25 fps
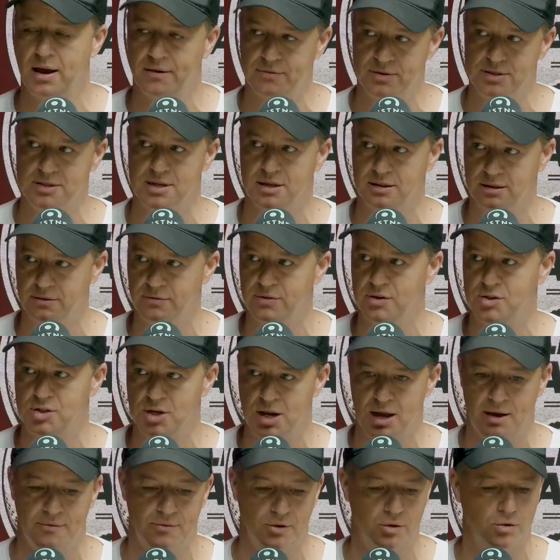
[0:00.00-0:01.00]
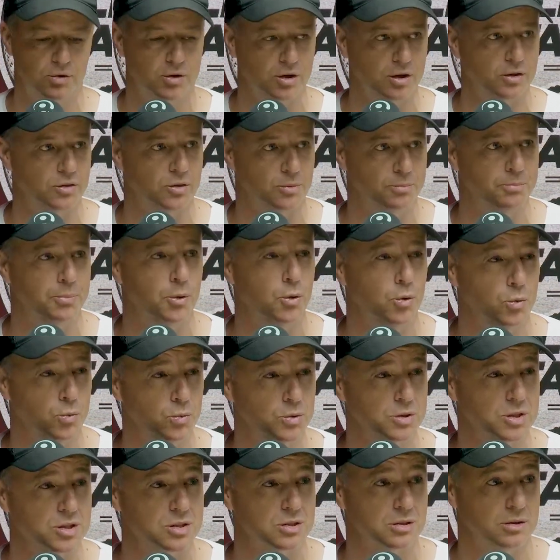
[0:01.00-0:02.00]
And if you haven't seen the vision, have a look at it. The
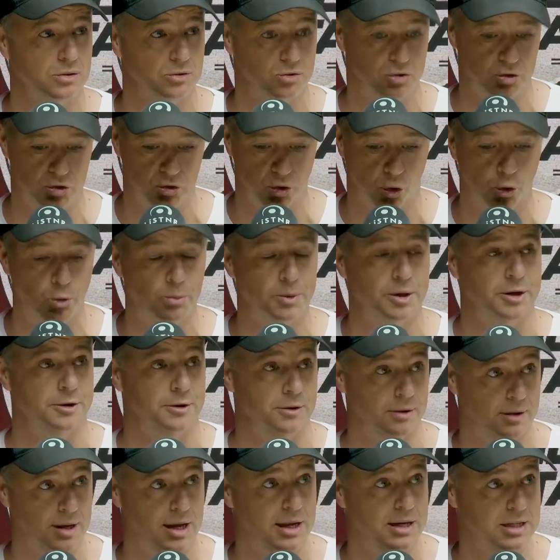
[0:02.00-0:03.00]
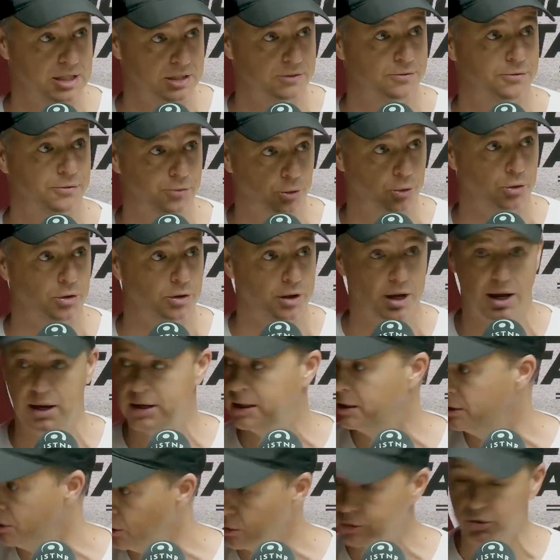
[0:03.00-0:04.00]
ball was dormant at his foot,
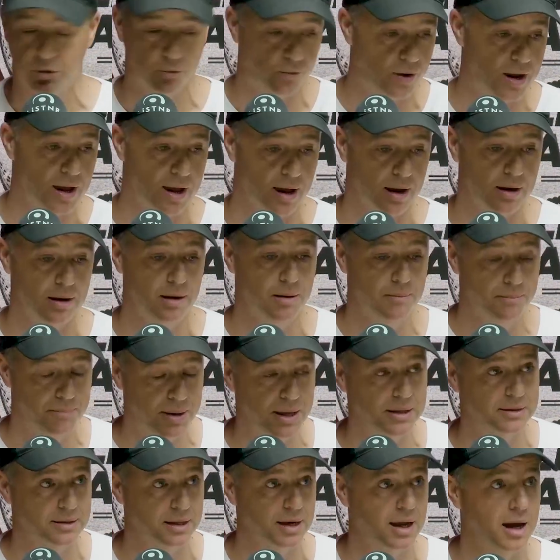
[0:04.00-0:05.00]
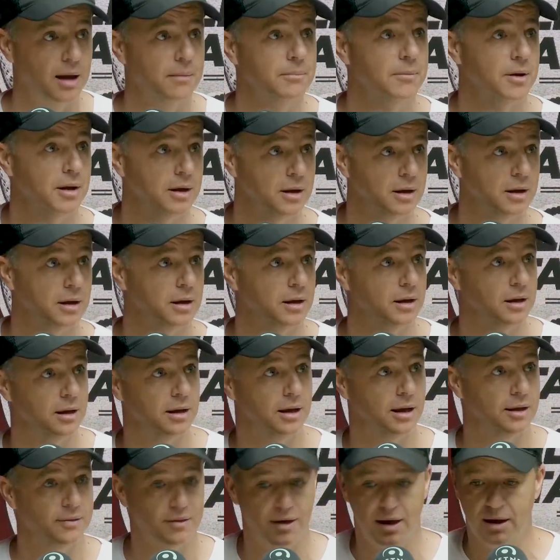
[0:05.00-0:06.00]
and he looked around, picked it up,
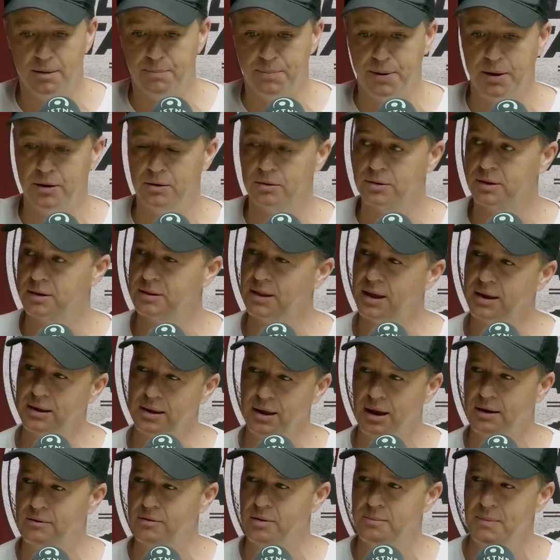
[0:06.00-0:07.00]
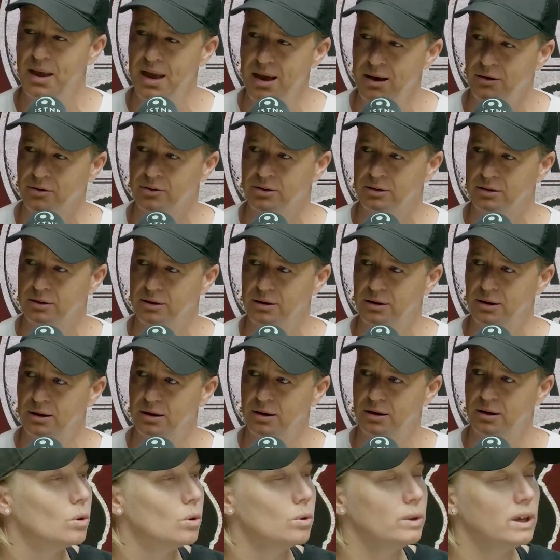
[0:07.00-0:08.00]
and they appealed and they gave him out.
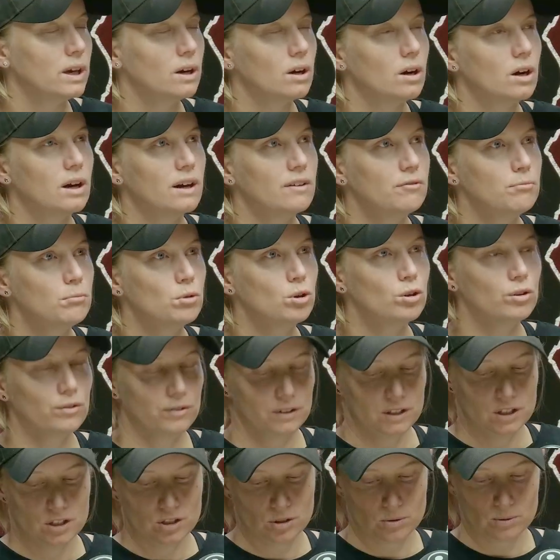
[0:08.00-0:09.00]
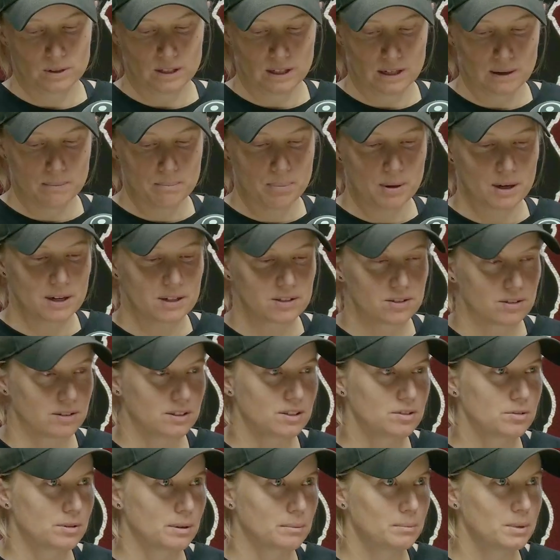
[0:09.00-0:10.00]
Well, yeah, I have more of an issue with the umpires
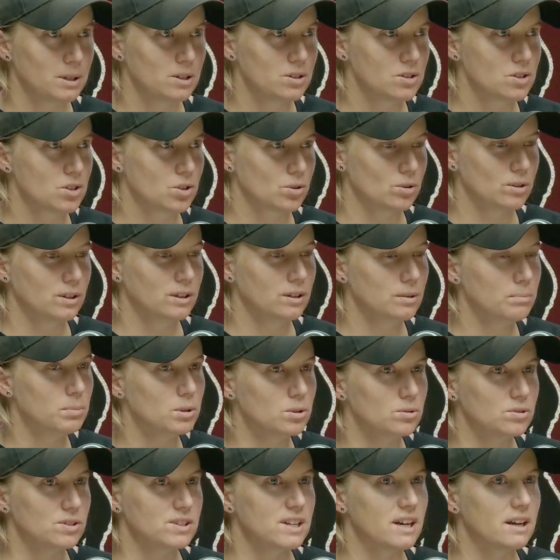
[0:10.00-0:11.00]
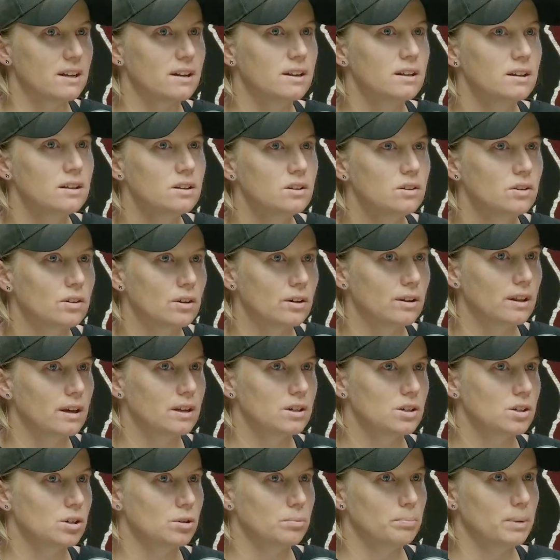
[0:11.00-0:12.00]
on this one because surely the ball's dead, so
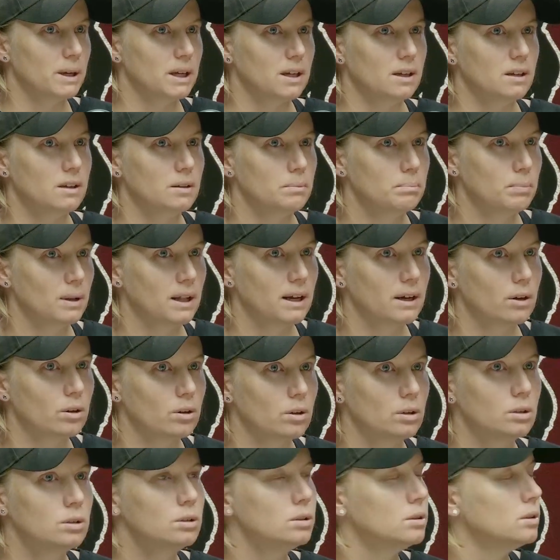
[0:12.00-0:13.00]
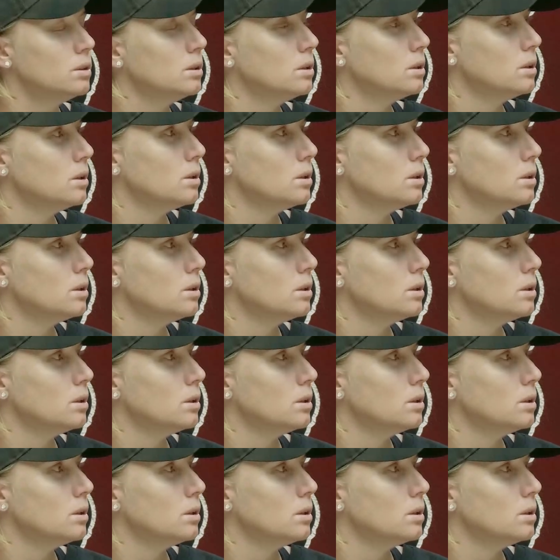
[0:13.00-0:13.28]
that should be play on.